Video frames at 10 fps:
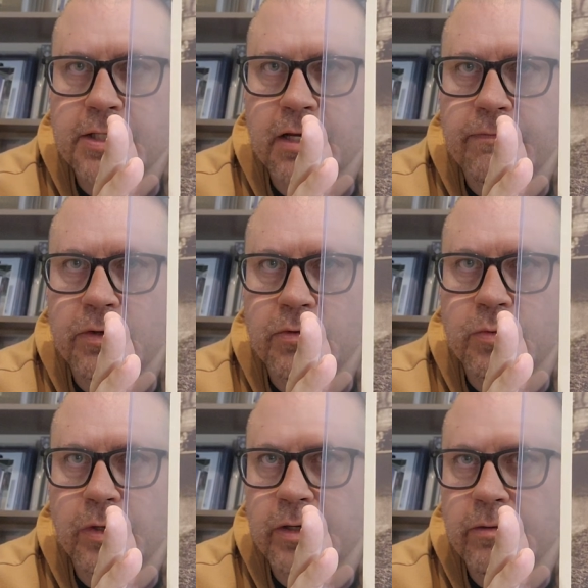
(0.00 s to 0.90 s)
He had a few
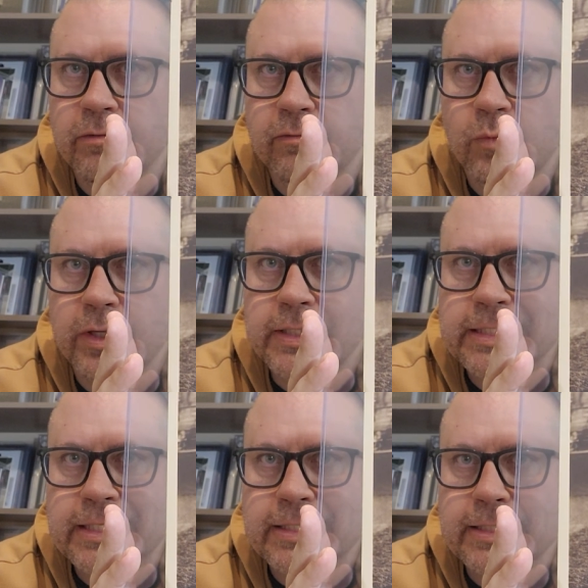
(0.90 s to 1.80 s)
20-win
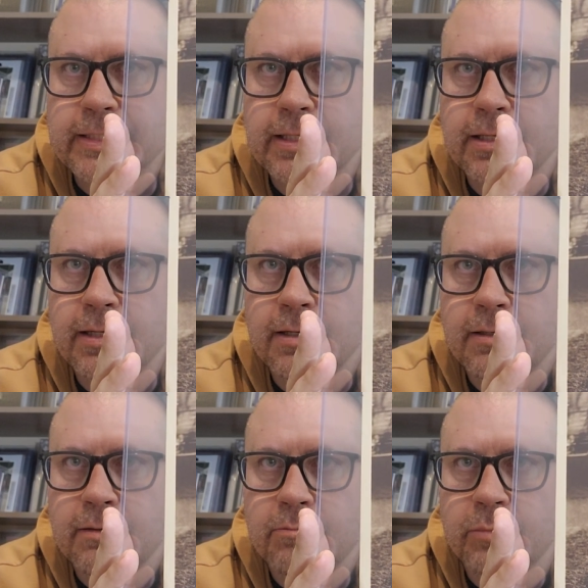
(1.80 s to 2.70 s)
seasons,
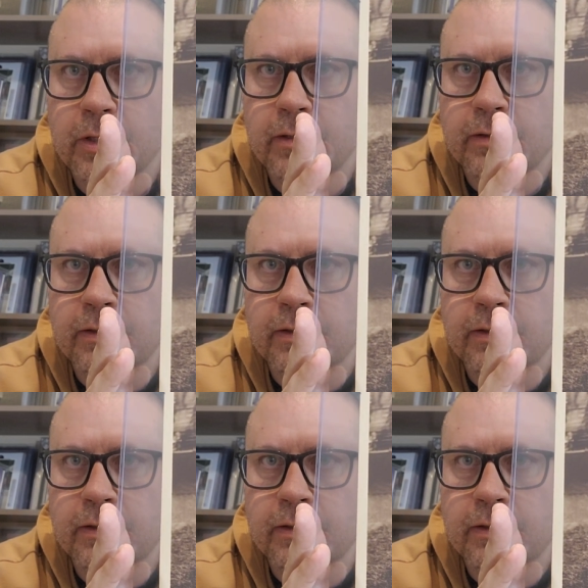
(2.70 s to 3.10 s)
but